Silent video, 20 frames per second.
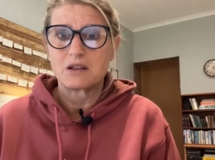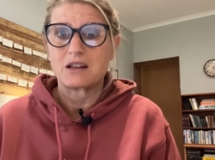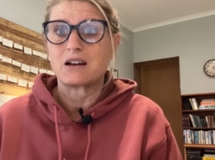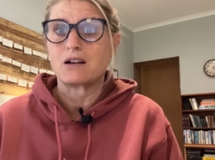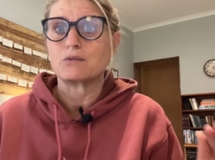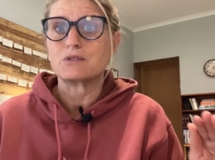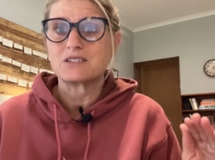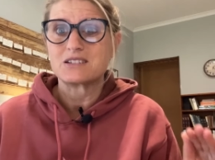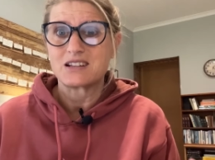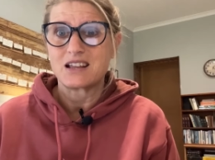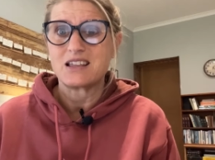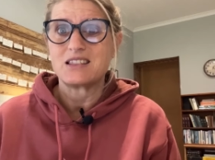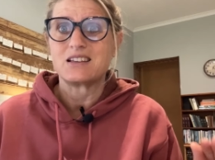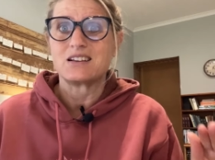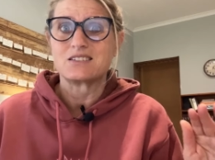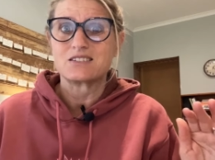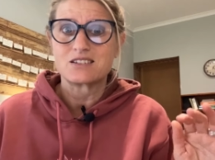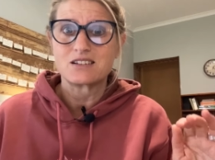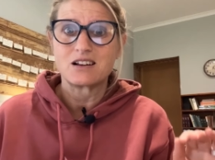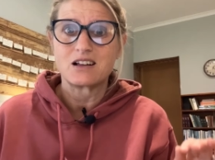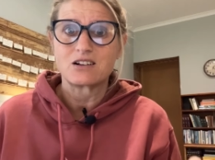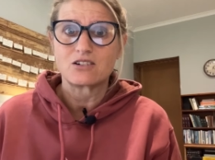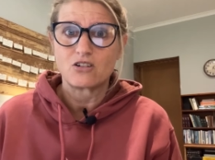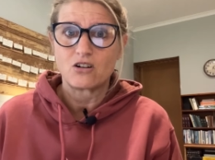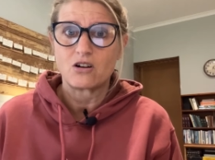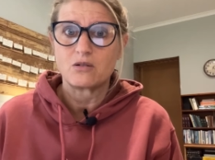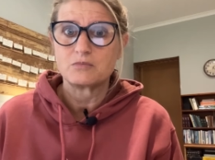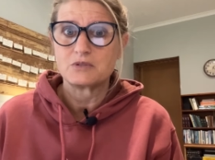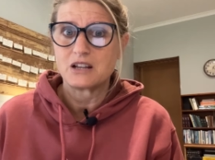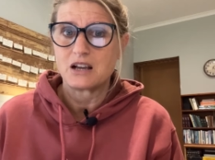And I would stay there until I
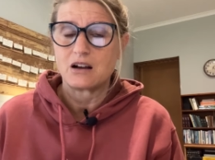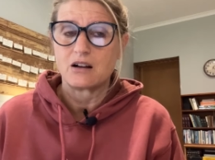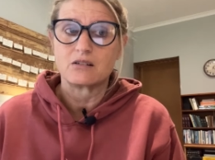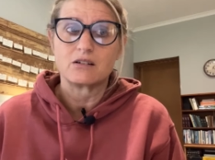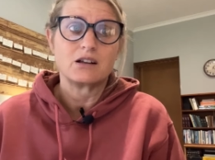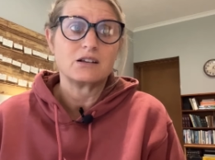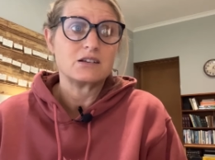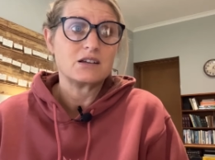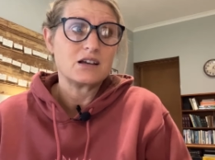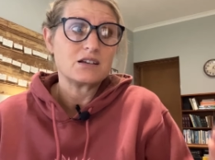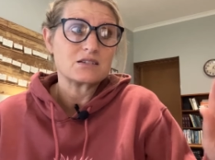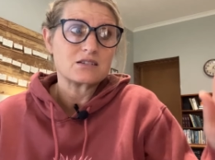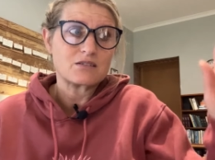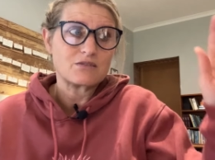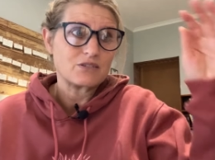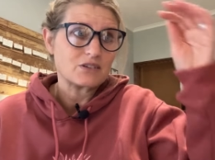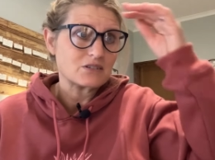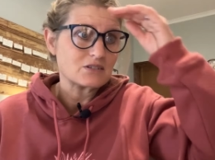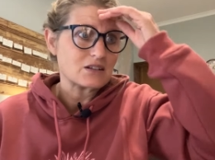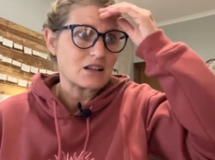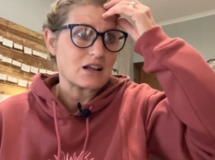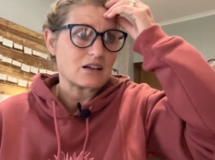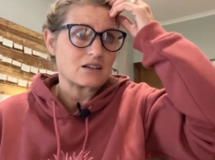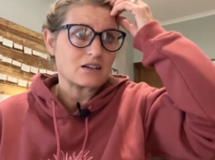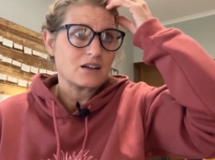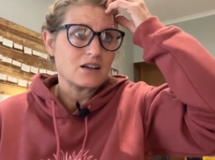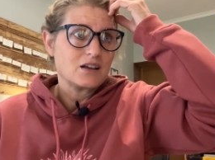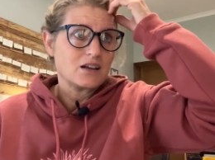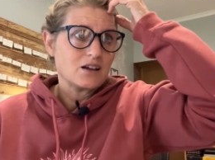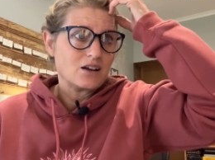calmed down. And yes, it feels like,
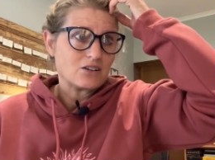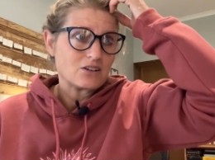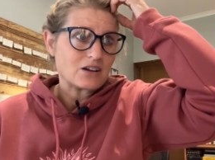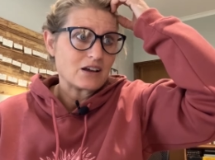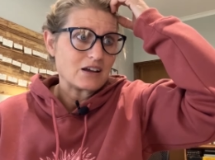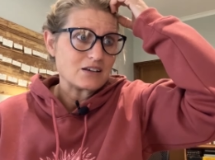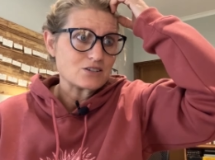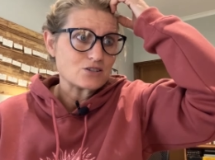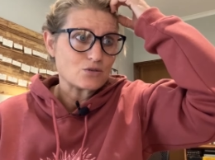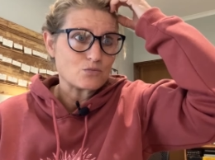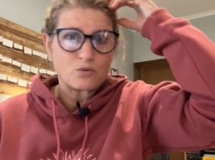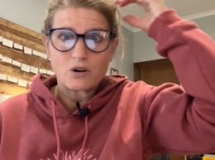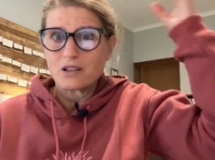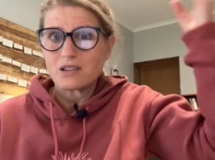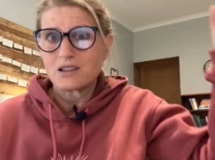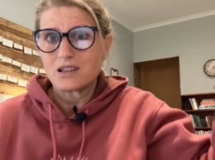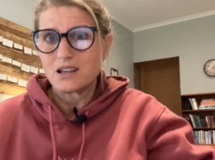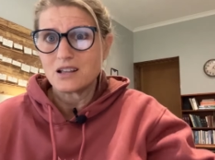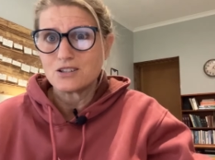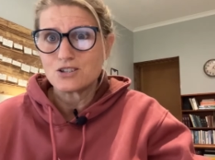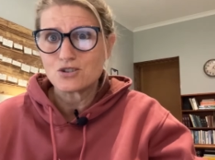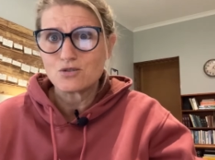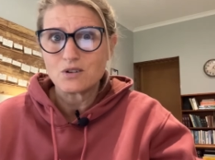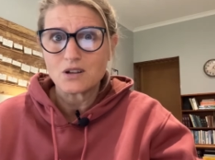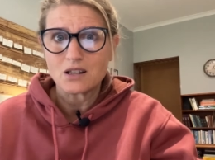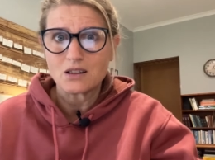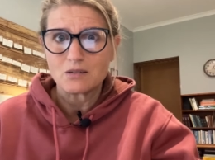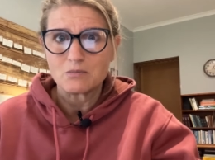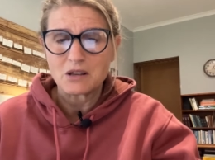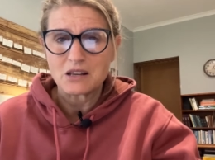okay, so what are the kids
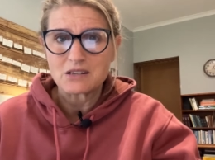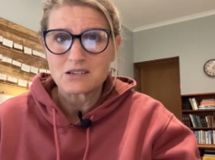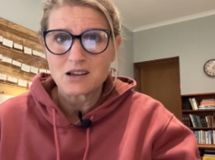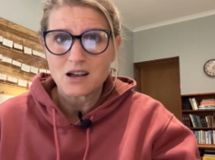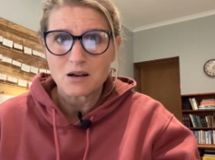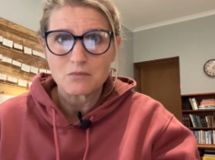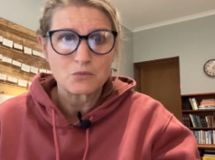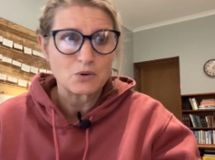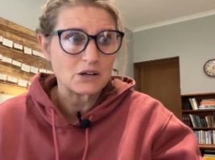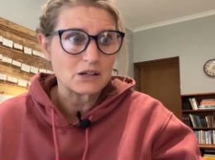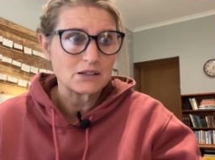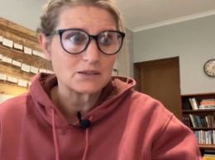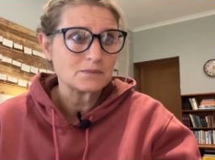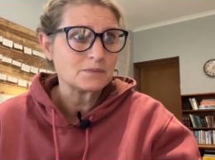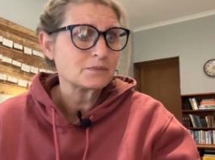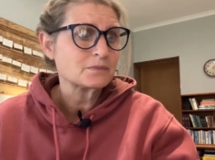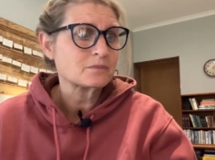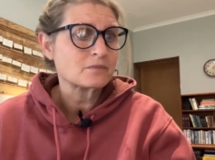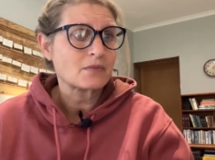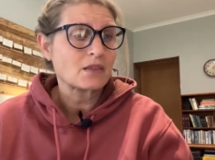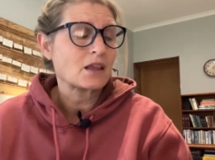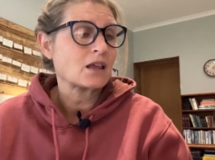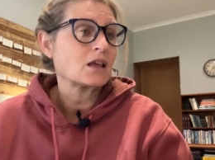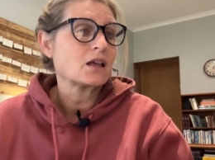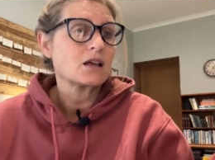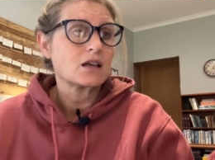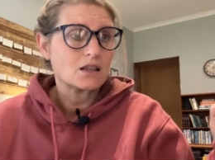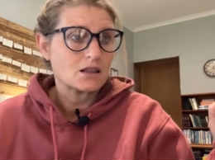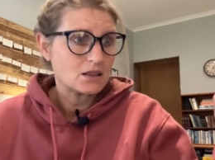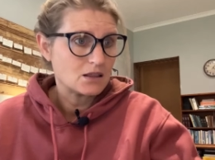doing in the meantime? Well,
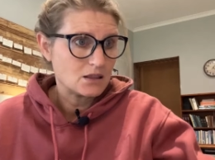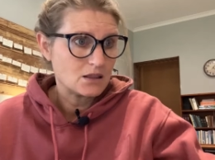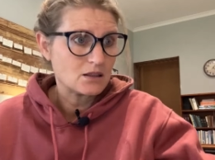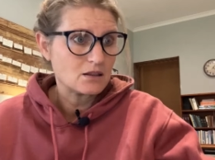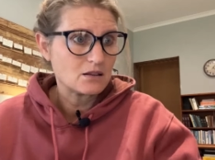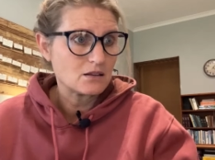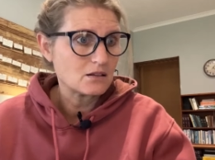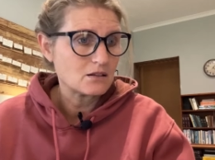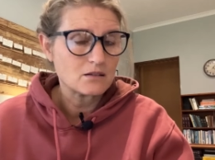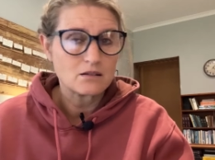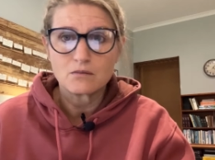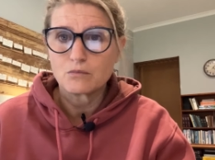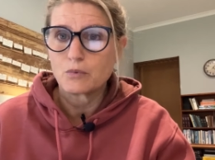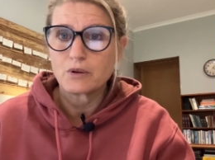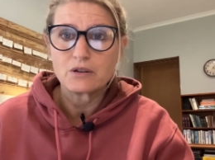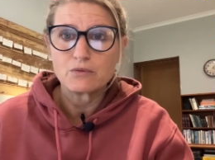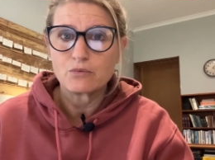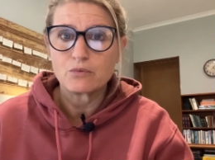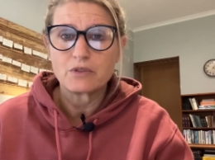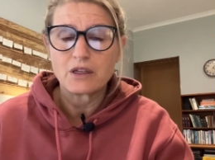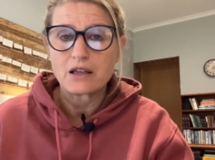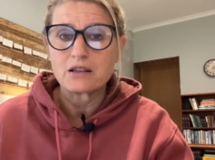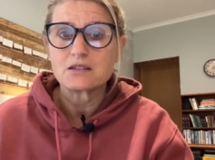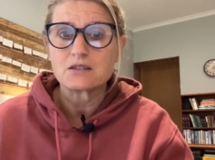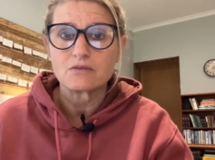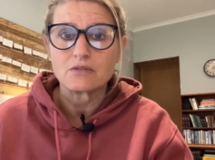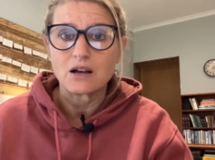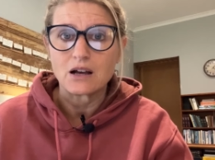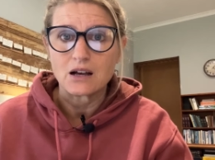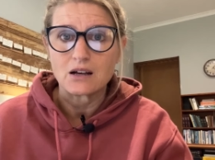they
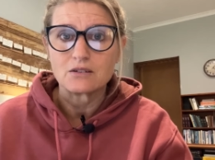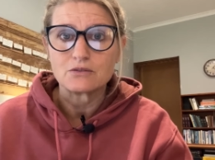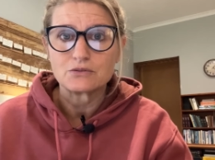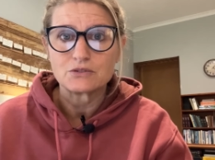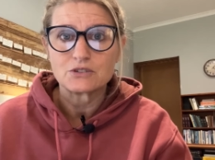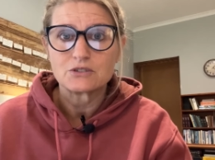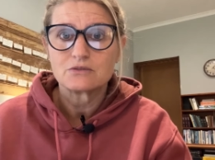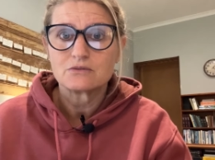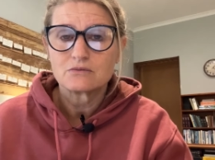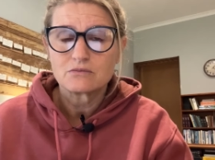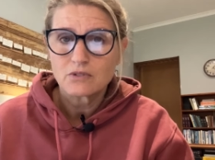survived.